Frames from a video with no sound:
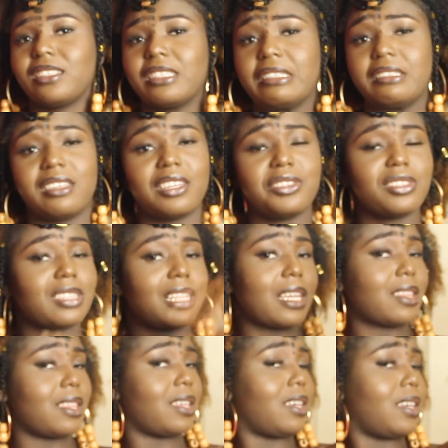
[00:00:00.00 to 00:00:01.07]
And I just
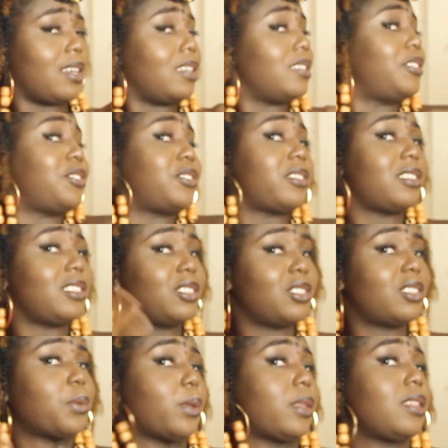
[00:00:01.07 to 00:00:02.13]
like the, you know, the
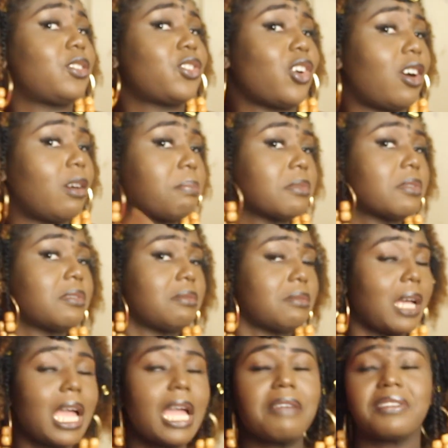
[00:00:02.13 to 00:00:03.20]
look with the top,
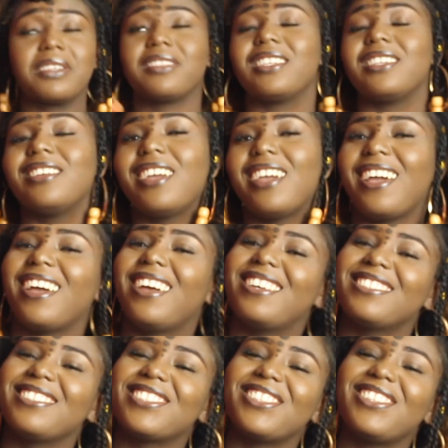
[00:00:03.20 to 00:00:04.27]
everything.
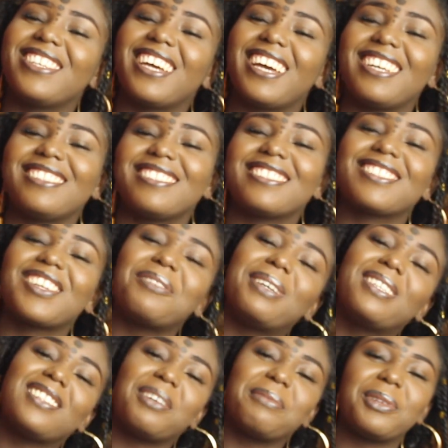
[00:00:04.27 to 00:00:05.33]
So you guys,
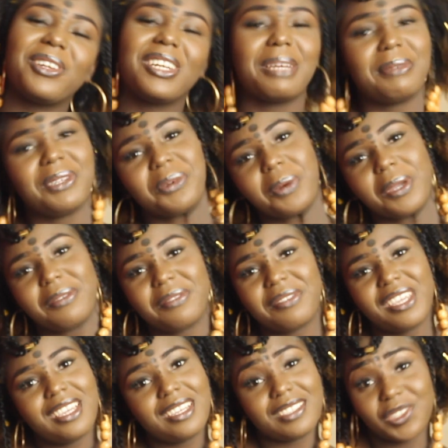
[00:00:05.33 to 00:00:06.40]
comment down below, let me know what you
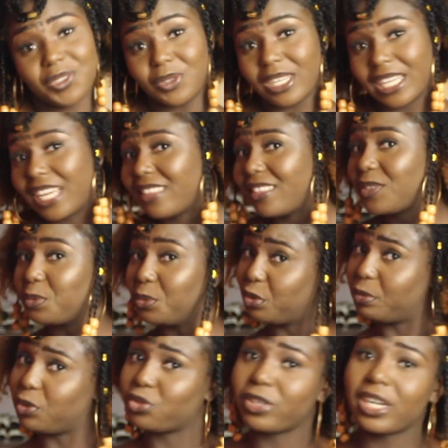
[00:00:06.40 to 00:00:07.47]
think. Do you like this? Would
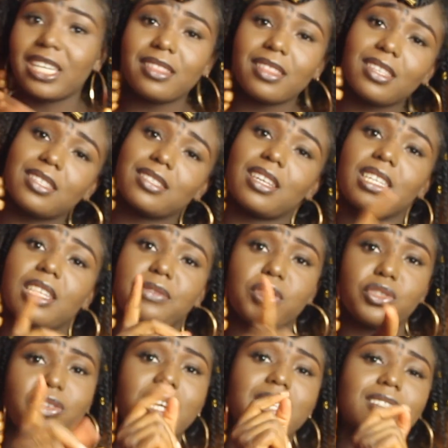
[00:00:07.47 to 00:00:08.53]
you be trying this? And if
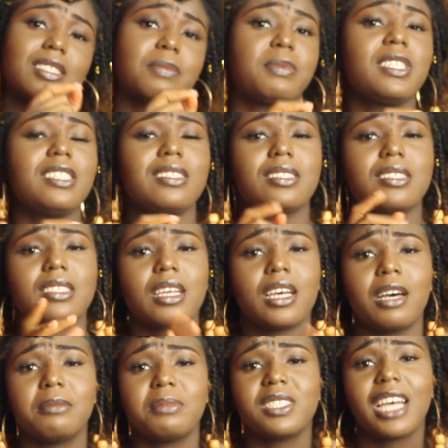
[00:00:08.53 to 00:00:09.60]
you try this, please
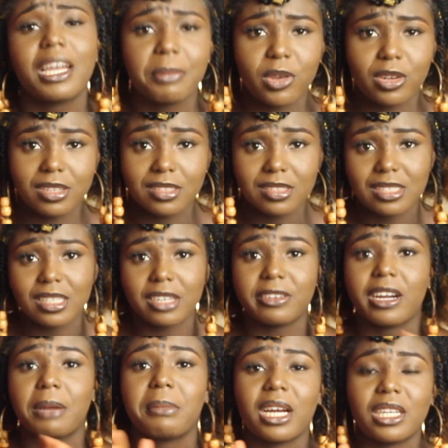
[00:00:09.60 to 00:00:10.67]
um, tag me on
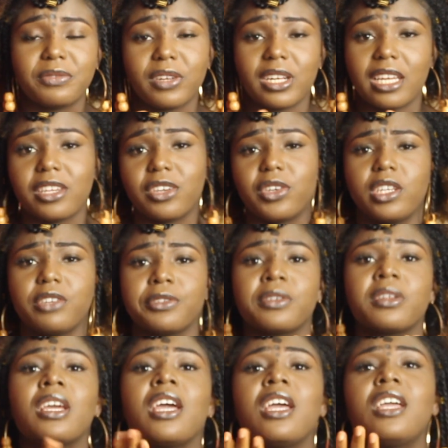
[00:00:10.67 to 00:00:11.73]
Instagram at Folake Onirun.